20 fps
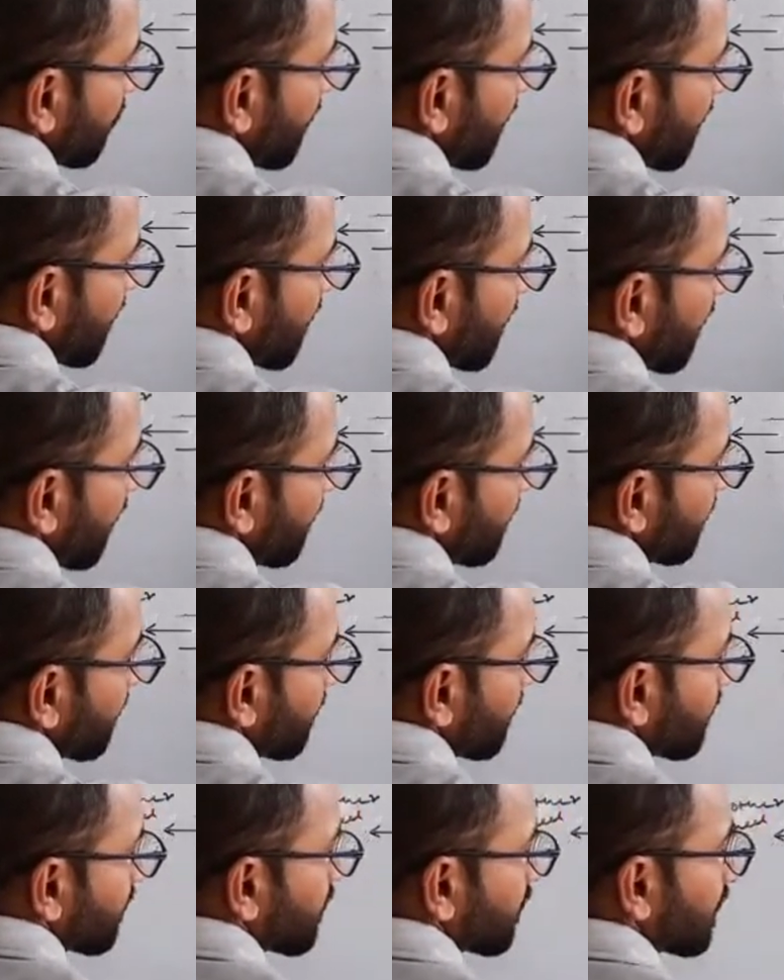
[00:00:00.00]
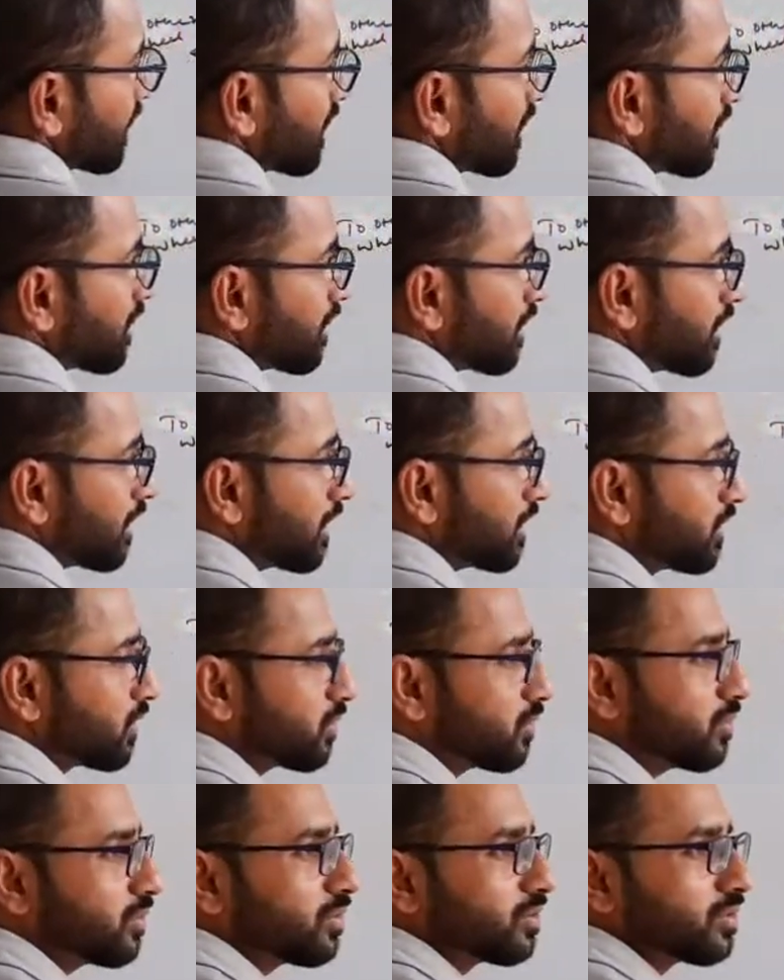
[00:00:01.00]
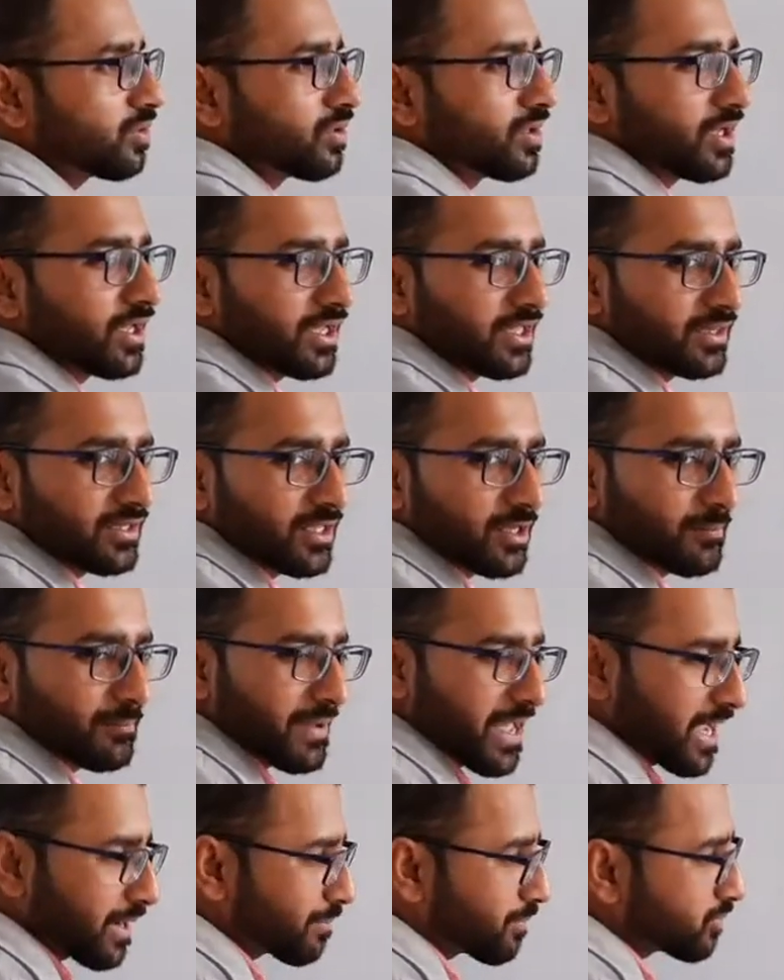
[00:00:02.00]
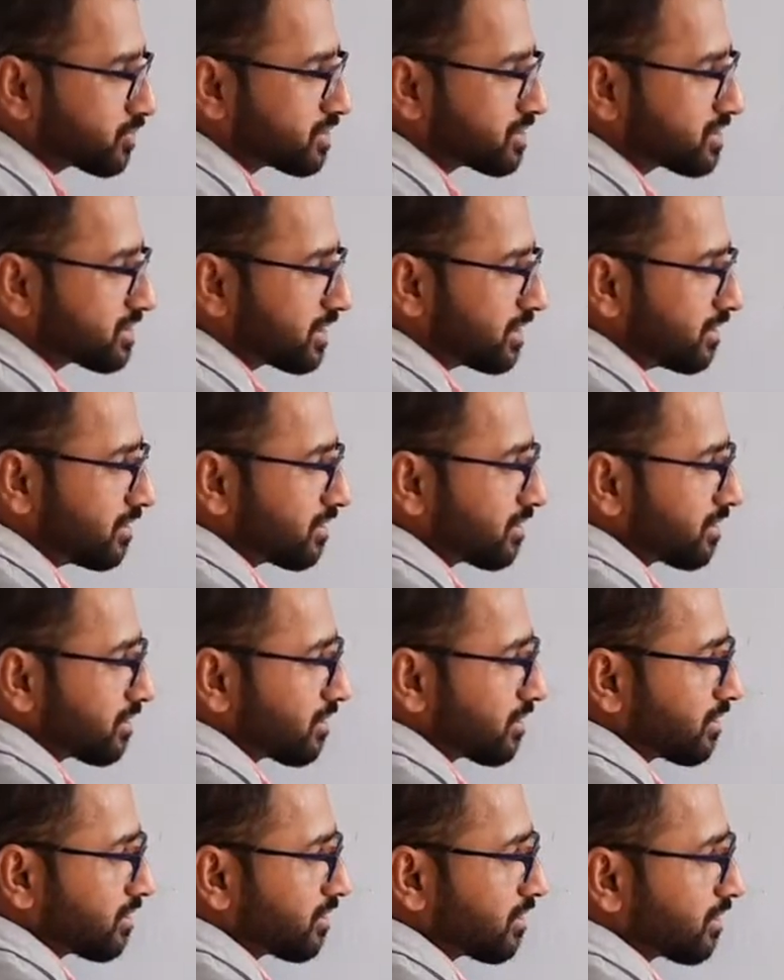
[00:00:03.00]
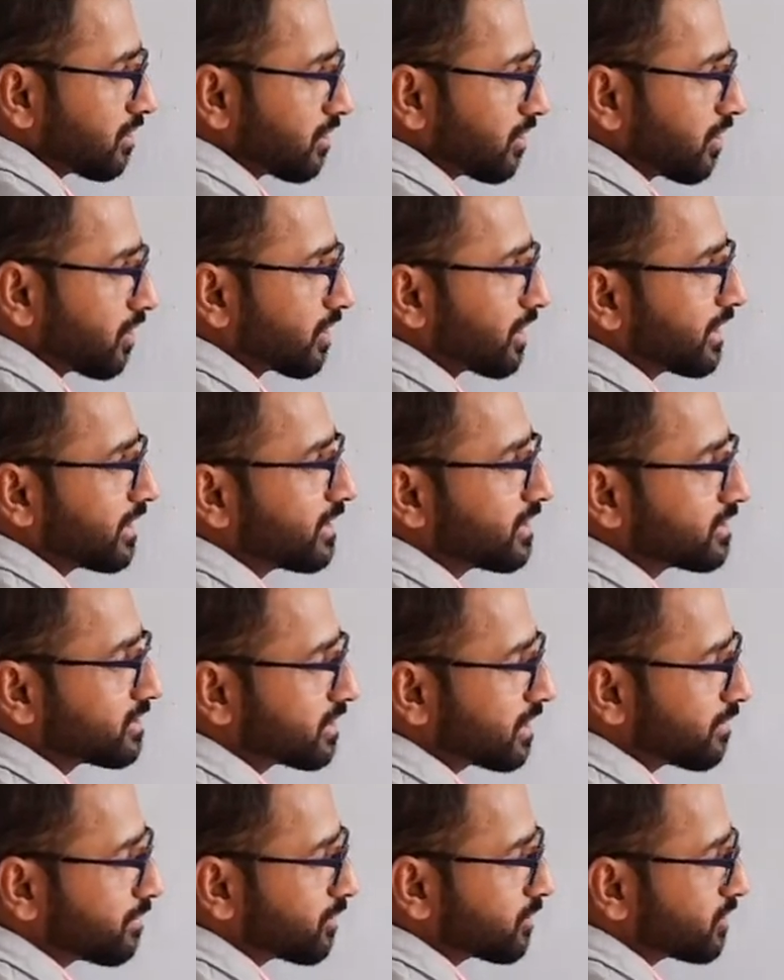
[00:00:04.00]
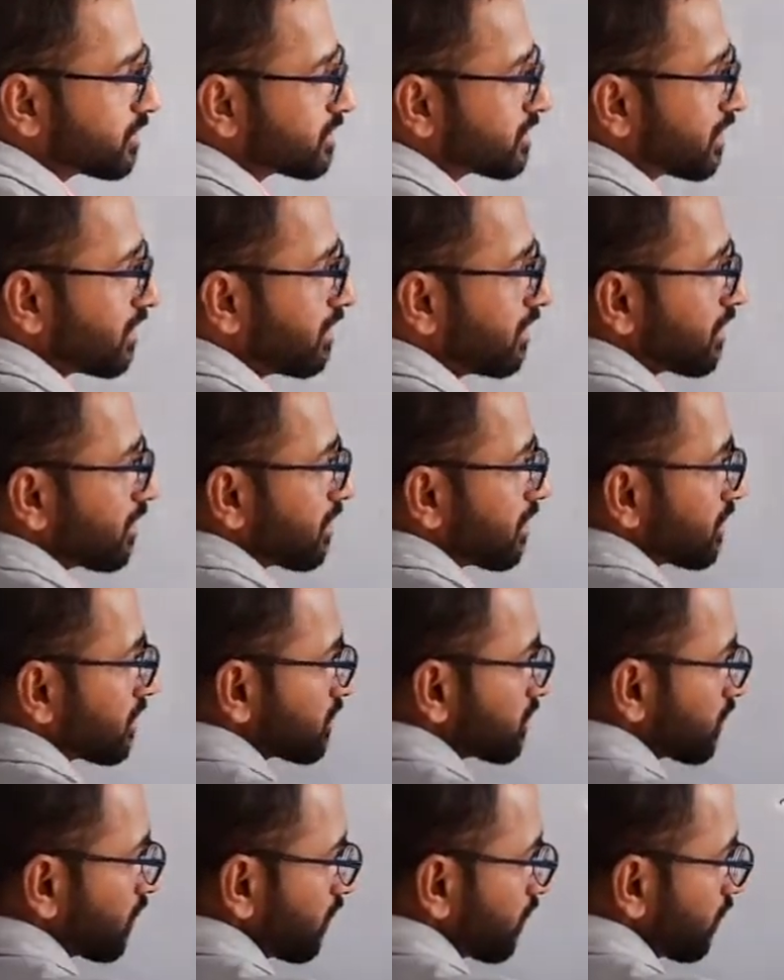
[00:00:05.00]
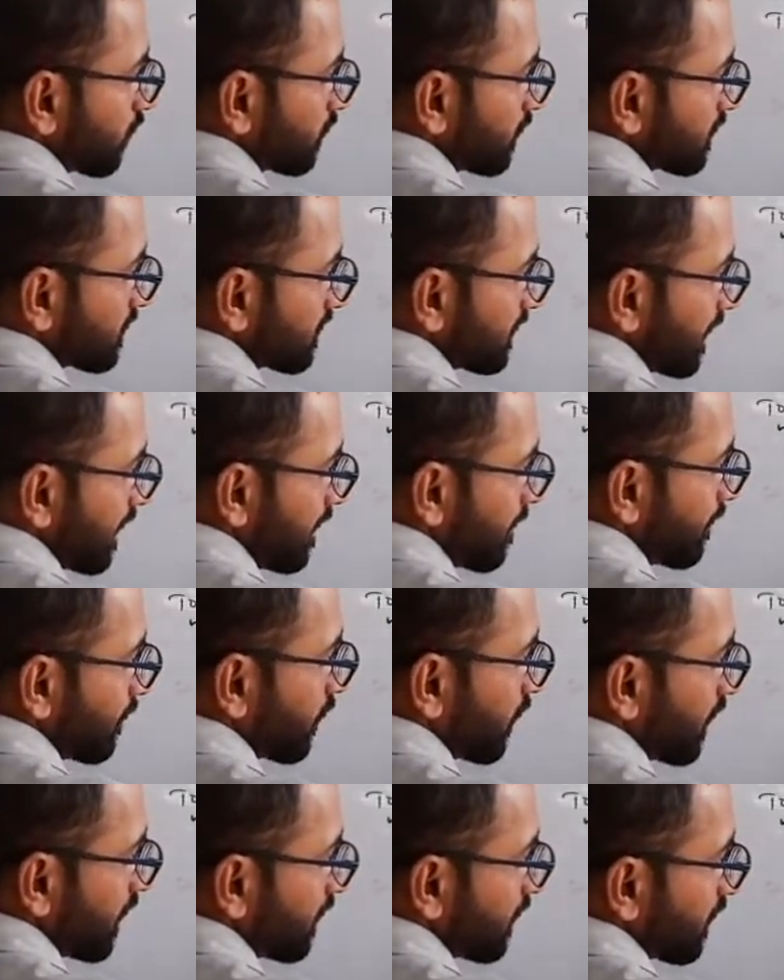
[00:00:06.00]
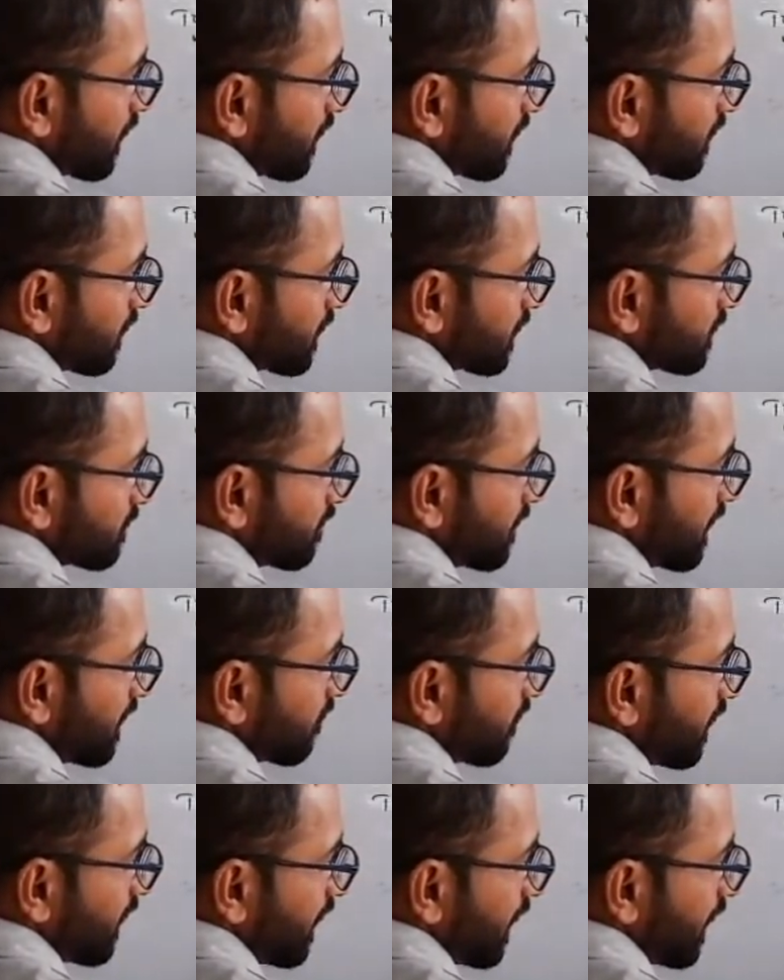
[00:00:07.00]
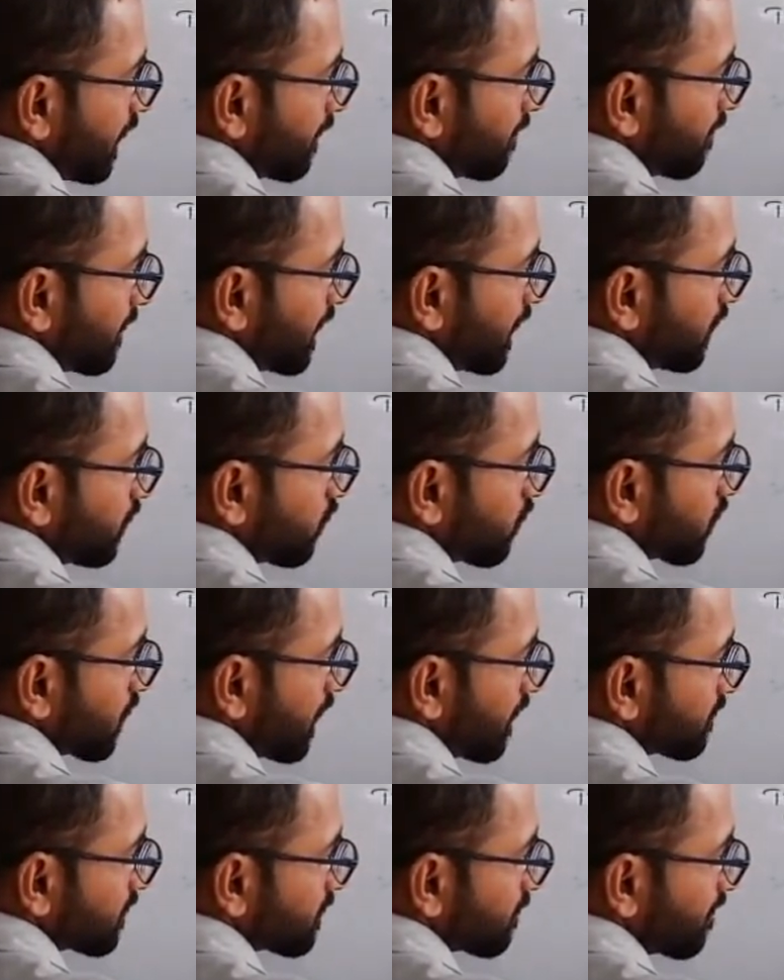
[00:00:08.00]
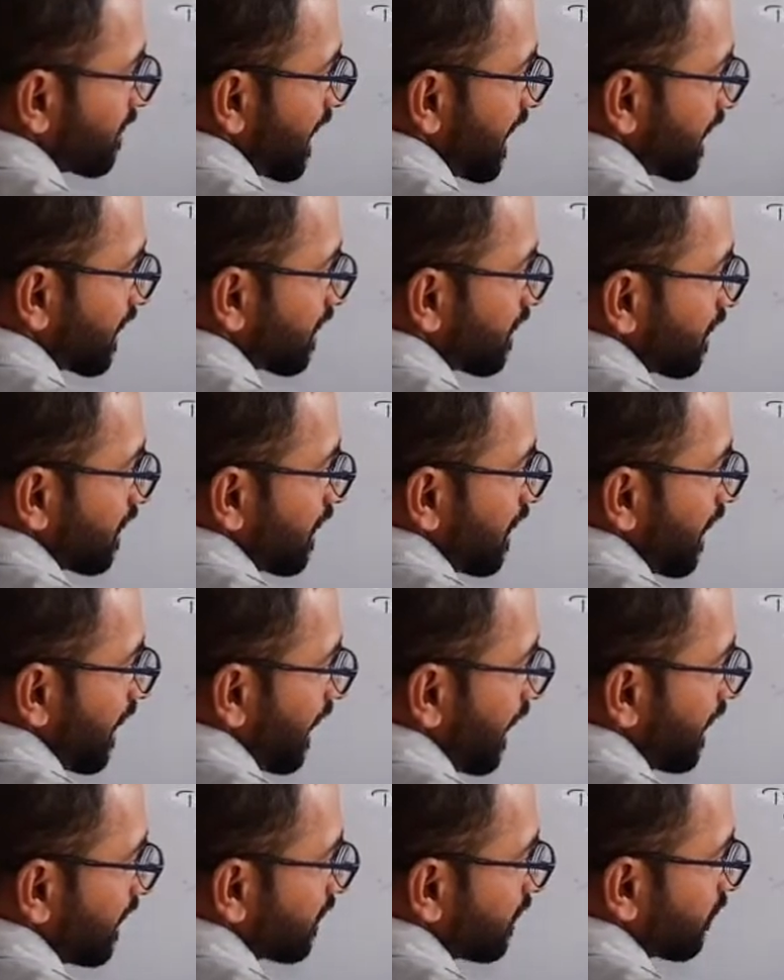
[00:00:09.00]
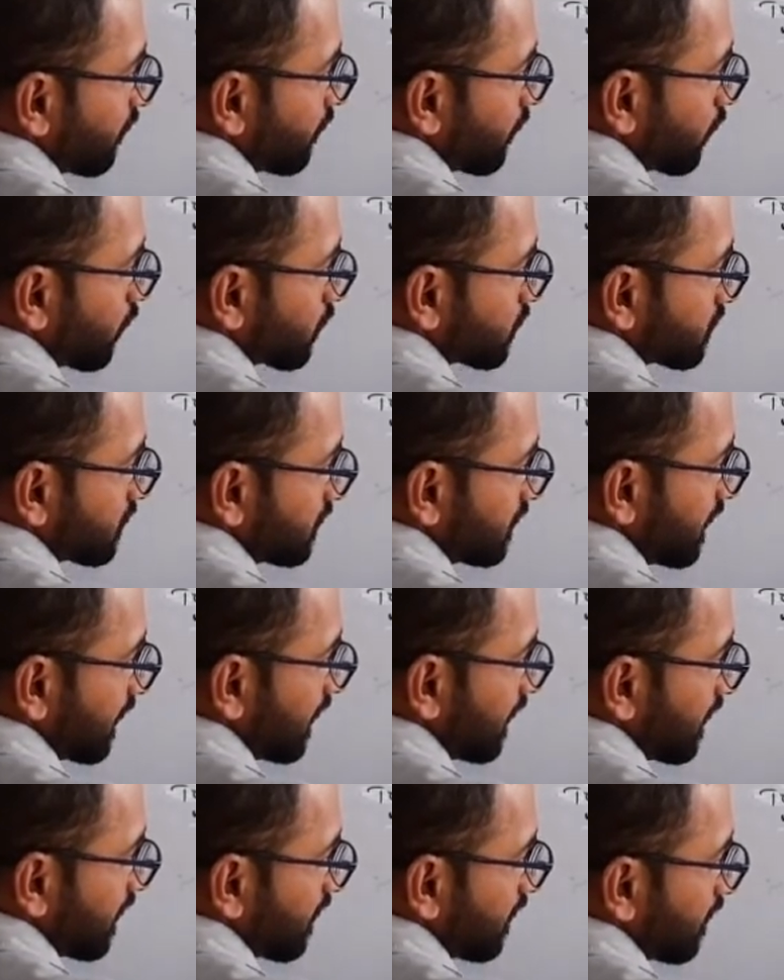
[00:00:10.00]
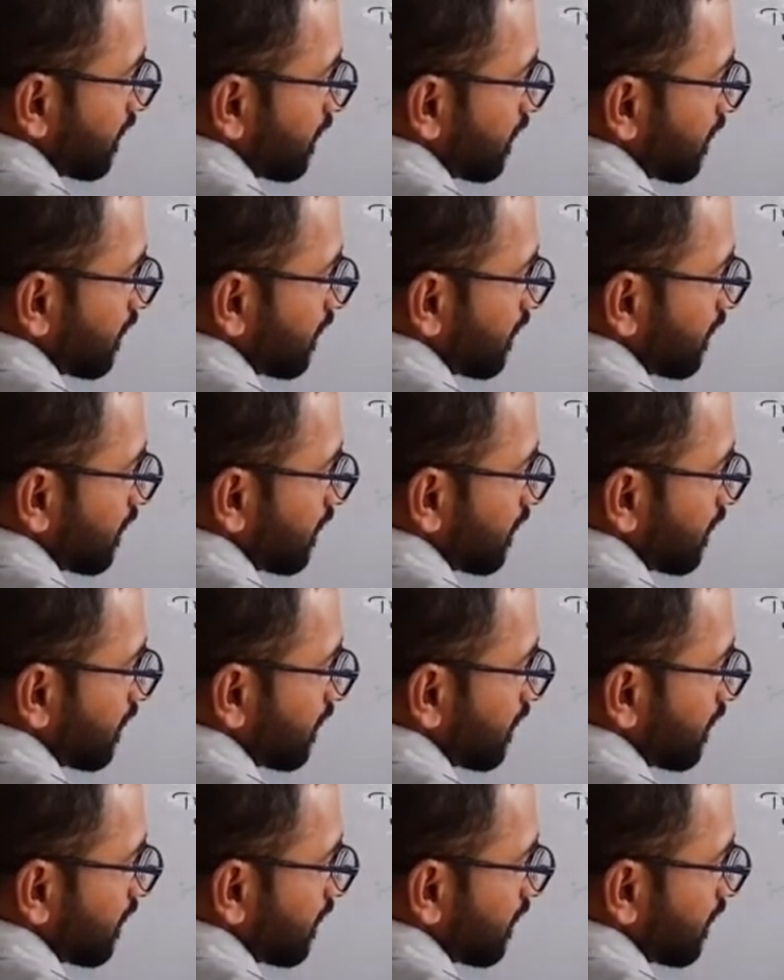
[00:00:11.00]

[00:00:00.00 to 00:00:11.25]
will come in their back position or initial position. So the same point, this P1 and P2 comes back, and the force brake,